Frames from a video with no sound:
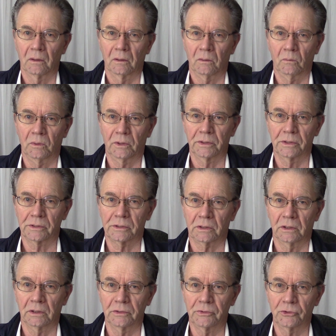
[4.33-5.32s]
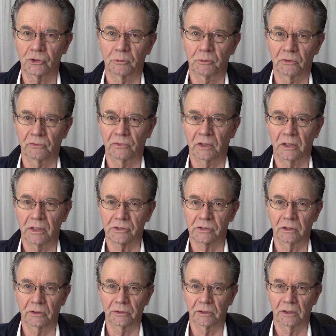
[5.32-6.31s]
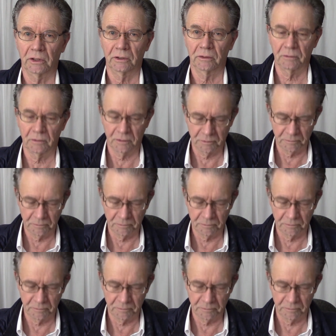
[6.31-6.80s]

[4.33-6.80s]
What is unsupervised learning?